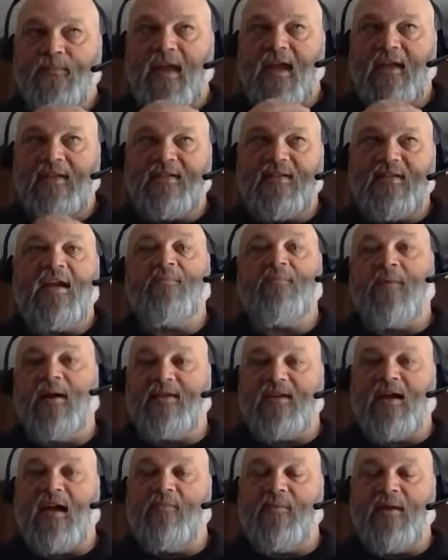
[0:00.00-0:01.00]
and take my
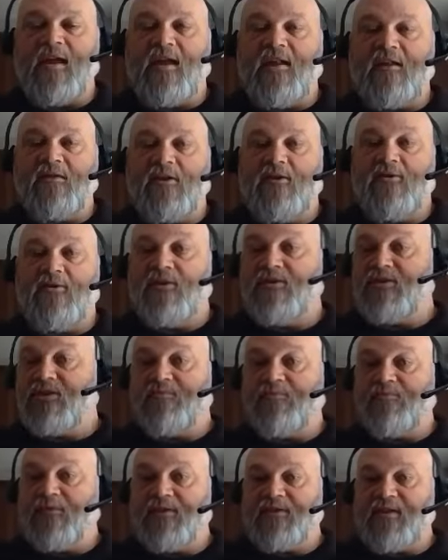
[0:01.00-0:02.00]
time and get it loaded and
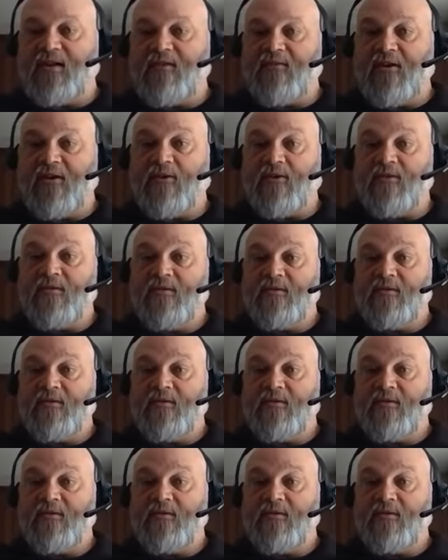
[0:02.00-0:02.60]
just put the safety on,